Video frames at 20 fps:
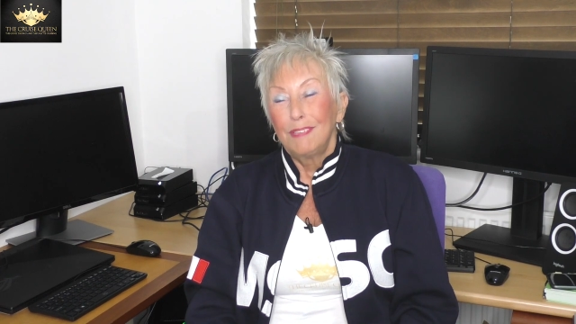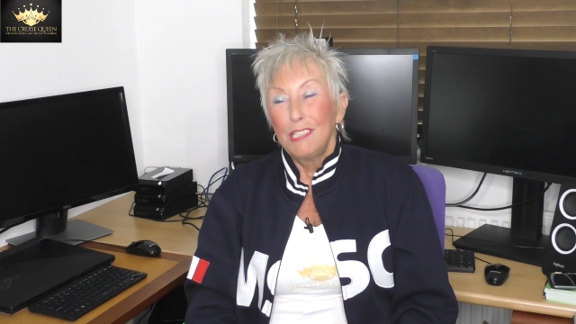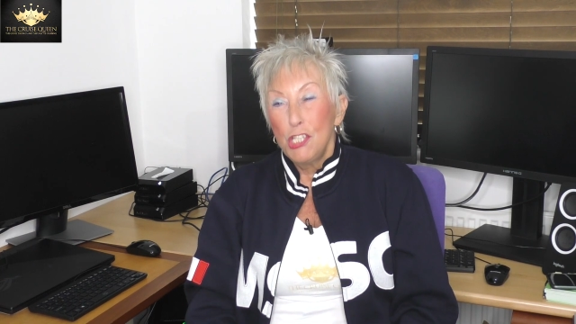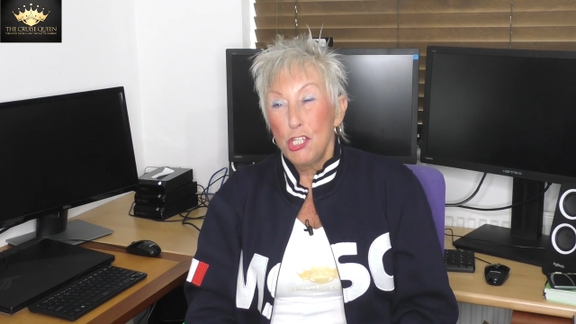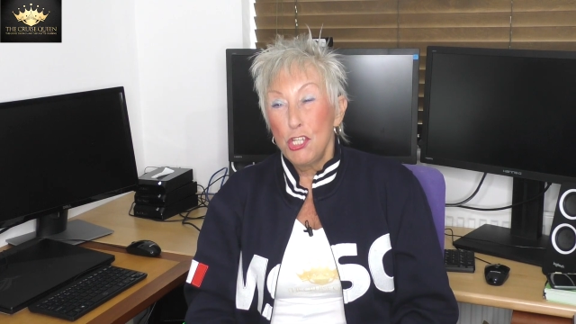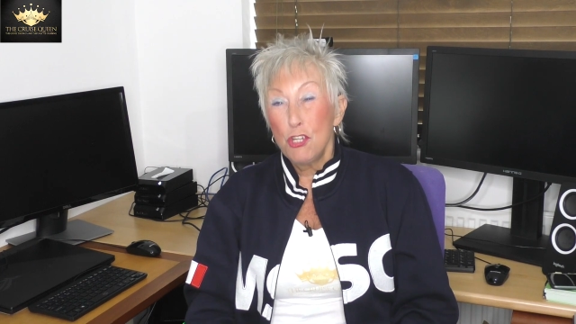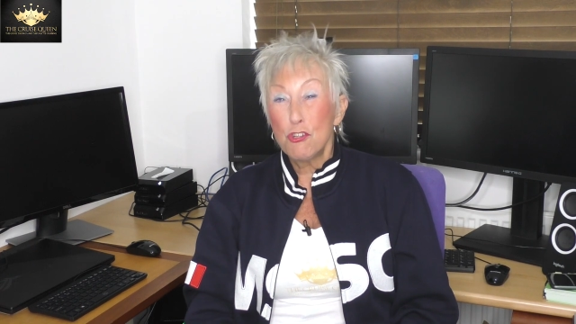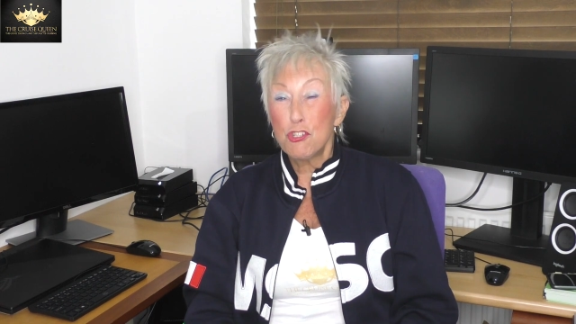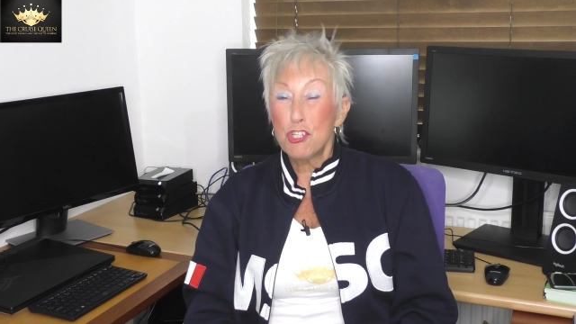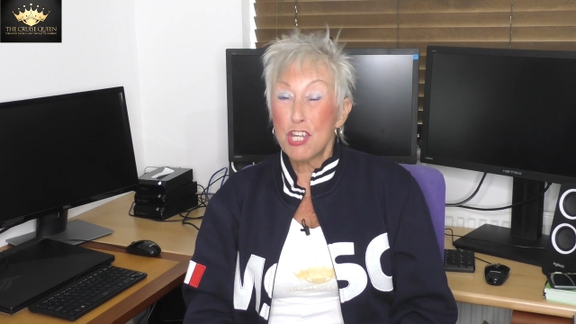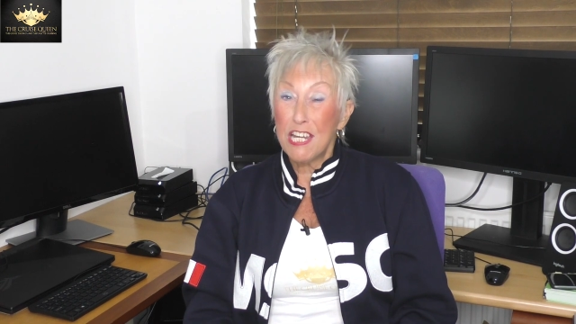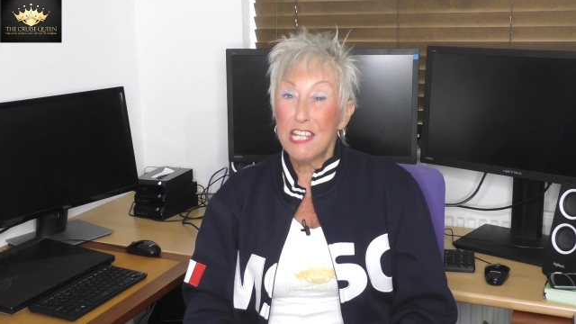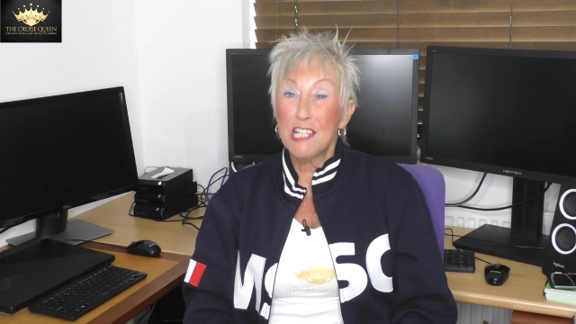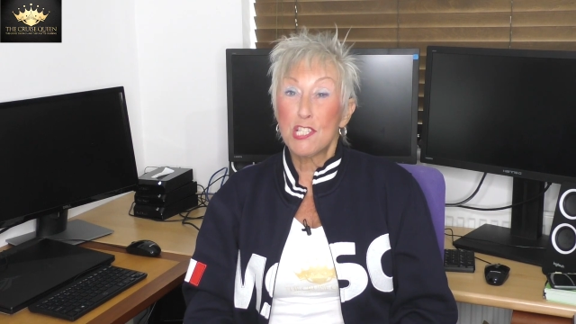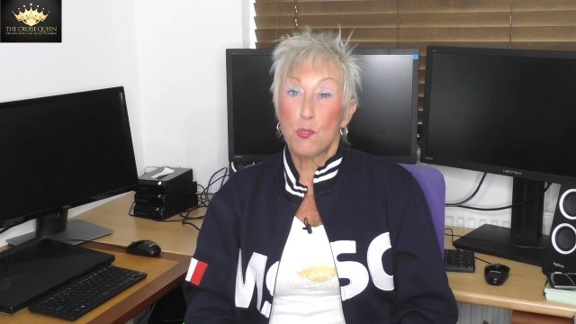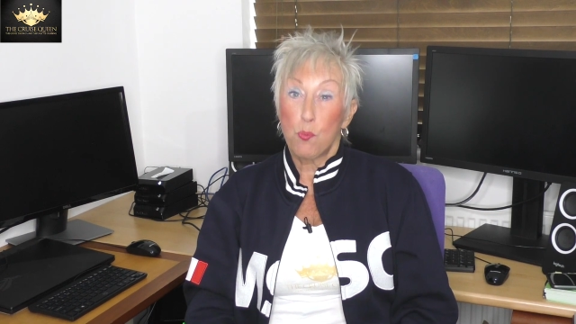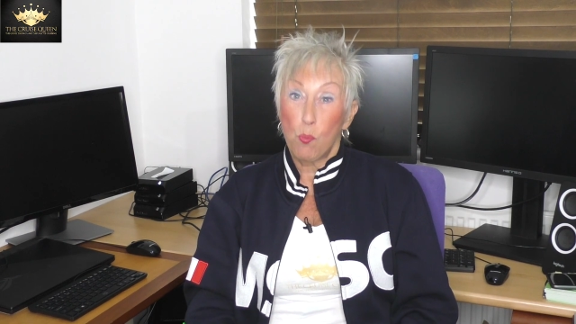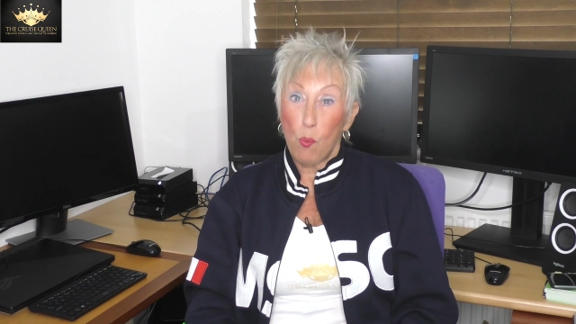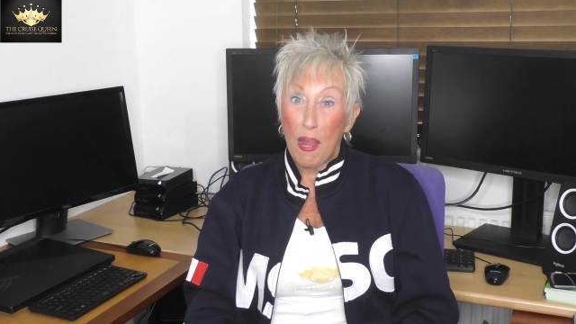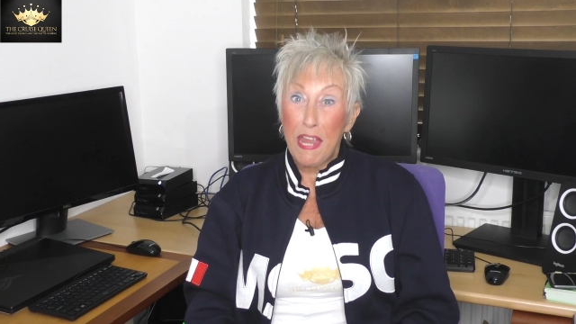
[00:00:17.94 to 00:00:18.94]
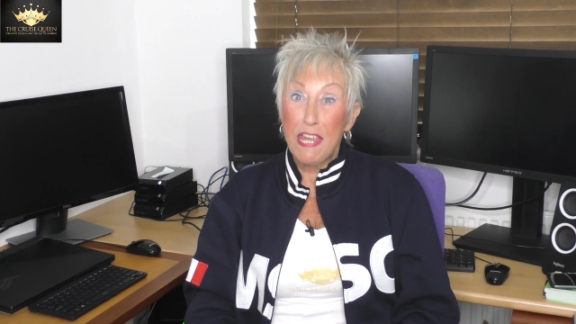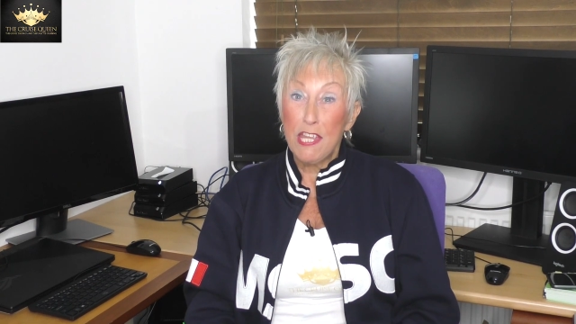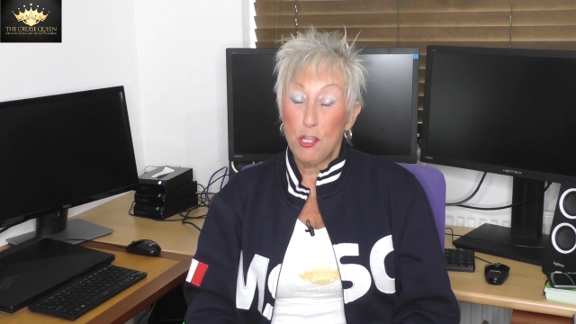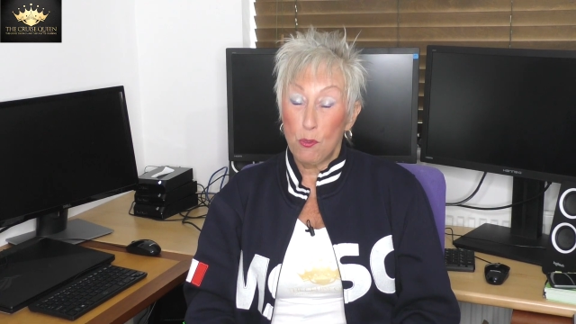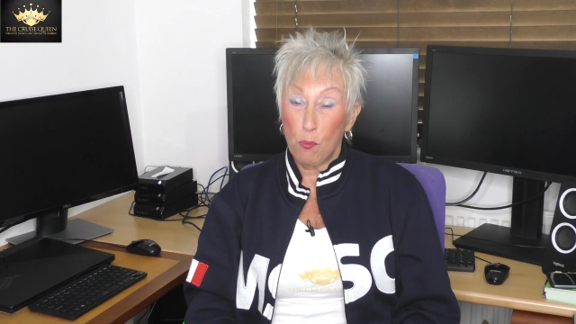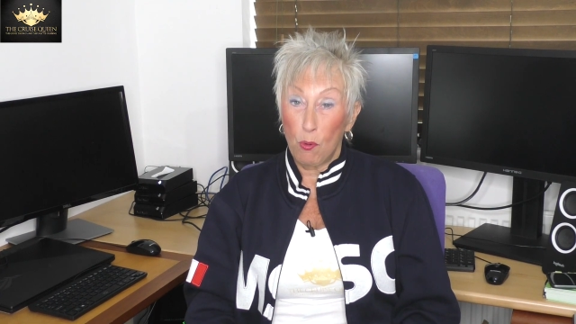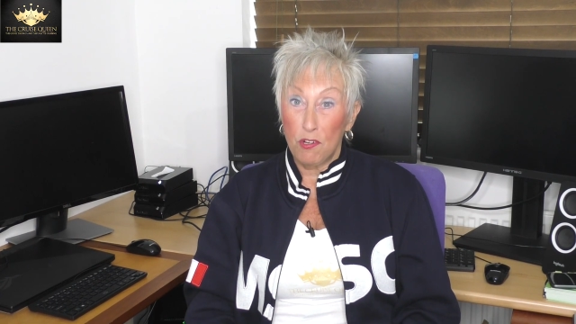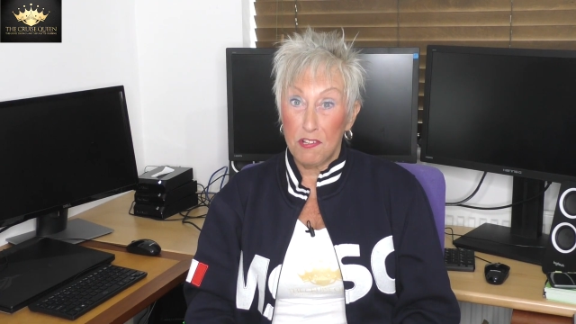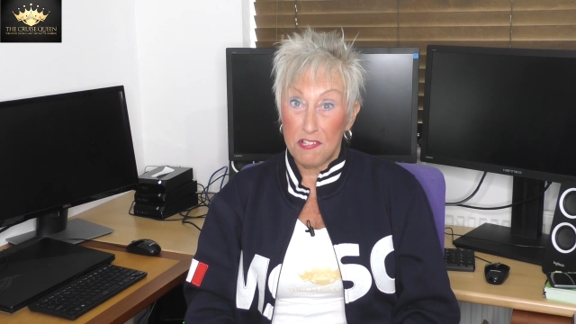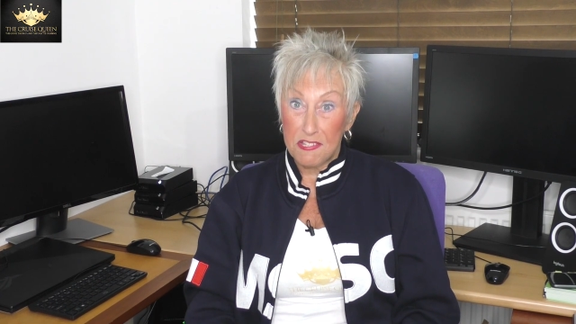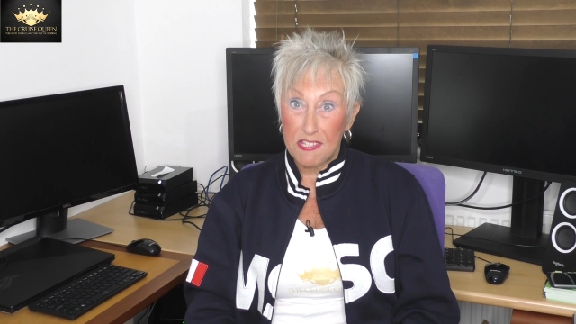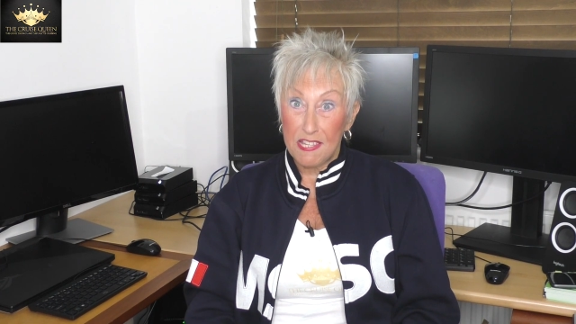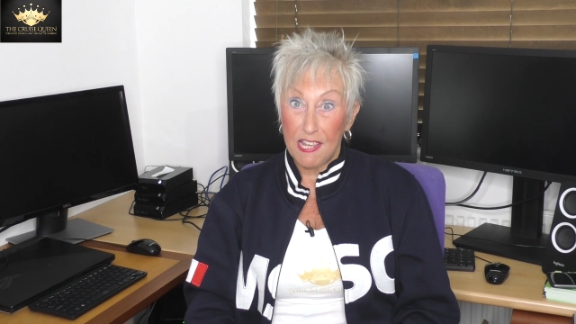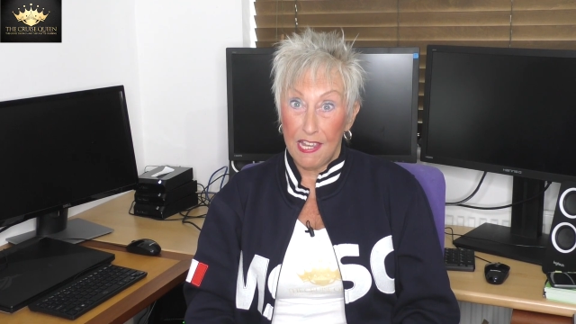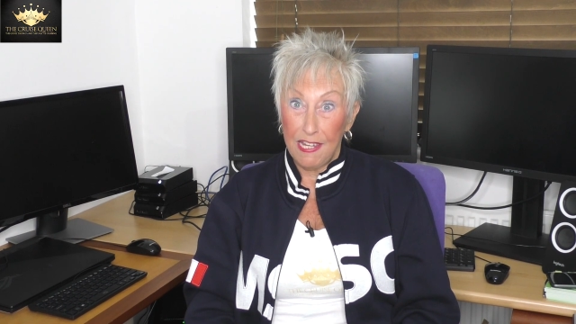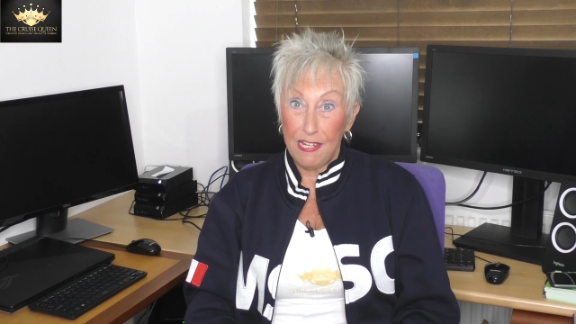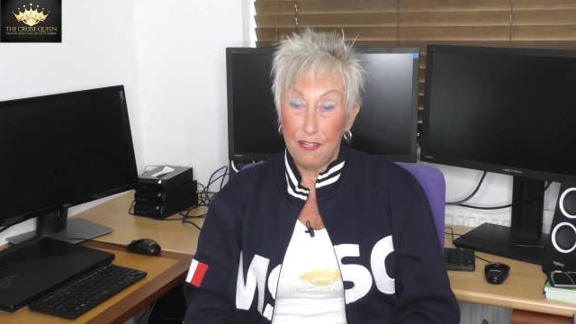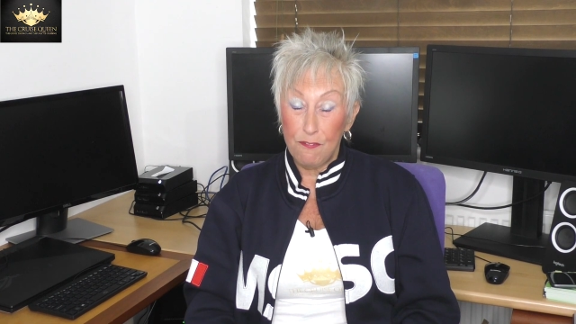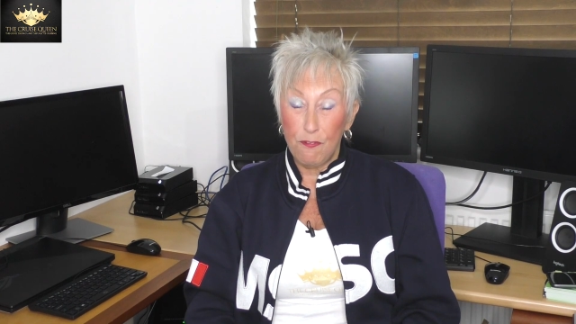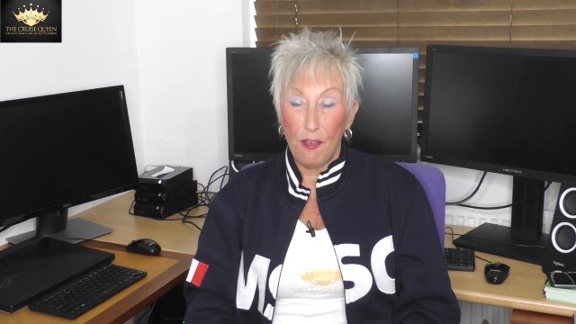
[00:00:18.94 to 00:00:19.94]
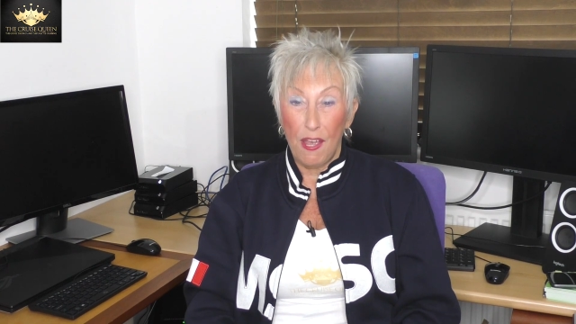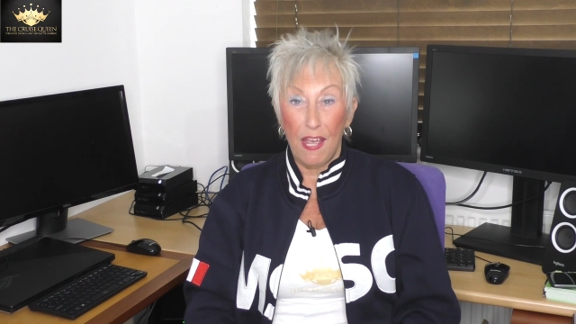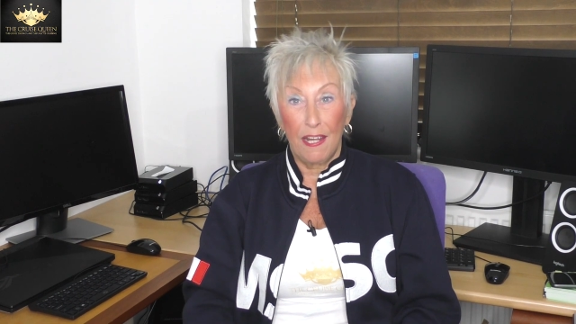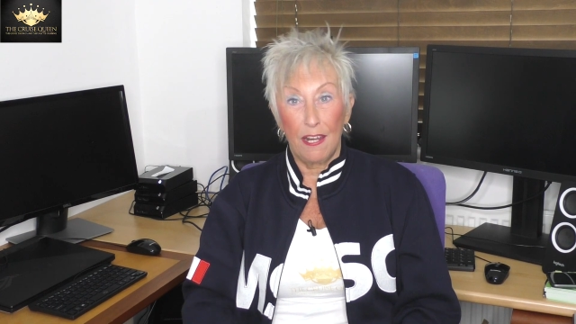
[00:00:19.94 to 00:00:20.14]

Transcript: Usually it's weight you want to save,